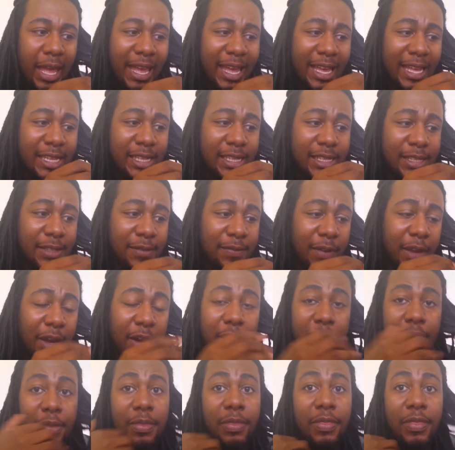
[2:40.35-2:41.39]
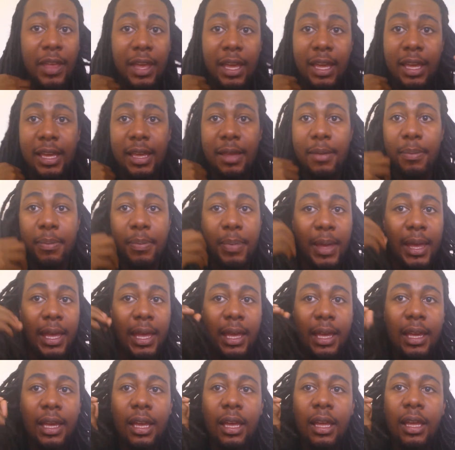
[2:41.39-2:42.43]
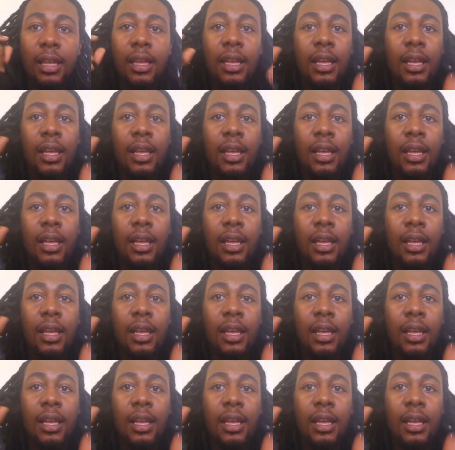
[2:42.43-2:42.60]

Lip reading: ends very thick and big.